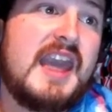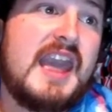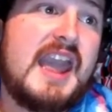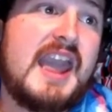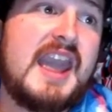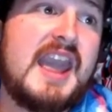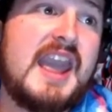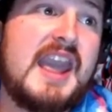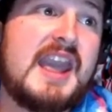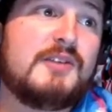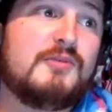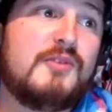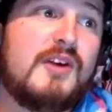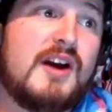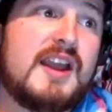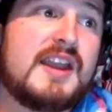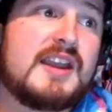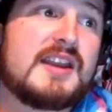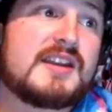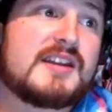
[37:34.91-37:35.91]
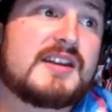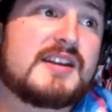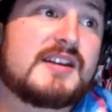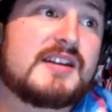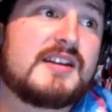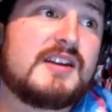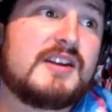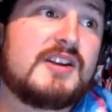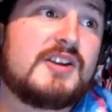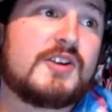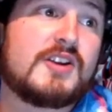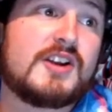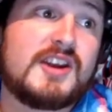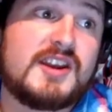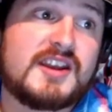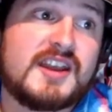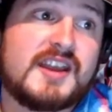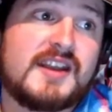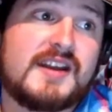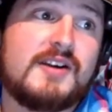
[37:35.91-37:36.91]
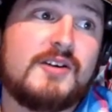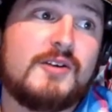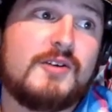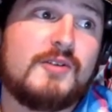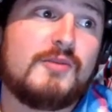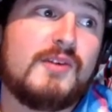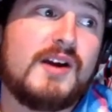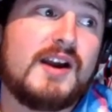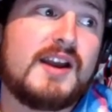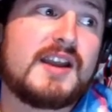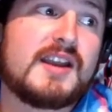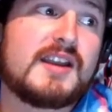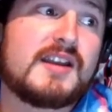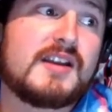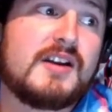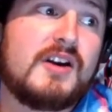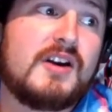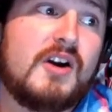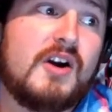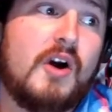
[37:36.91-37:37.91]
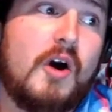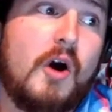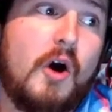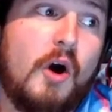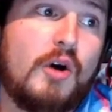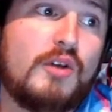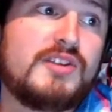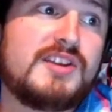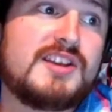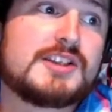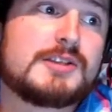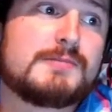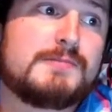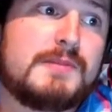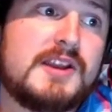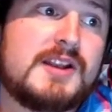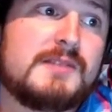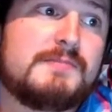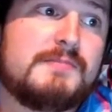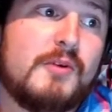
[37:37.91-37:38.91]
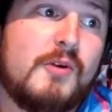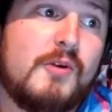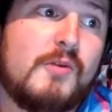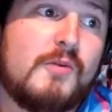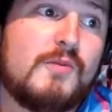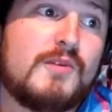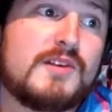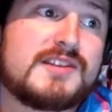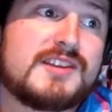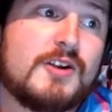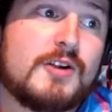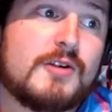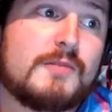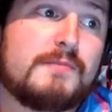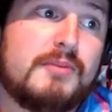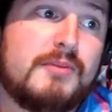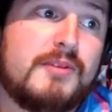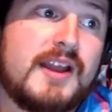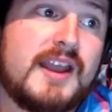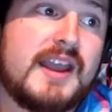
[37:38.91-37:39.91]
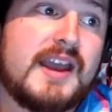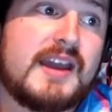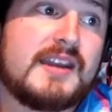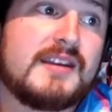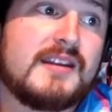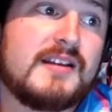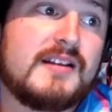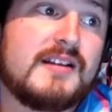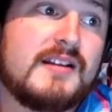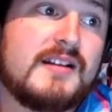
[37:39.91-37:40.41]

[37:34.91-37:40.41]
hey, like, you're gonna kill, like, all these people with your plan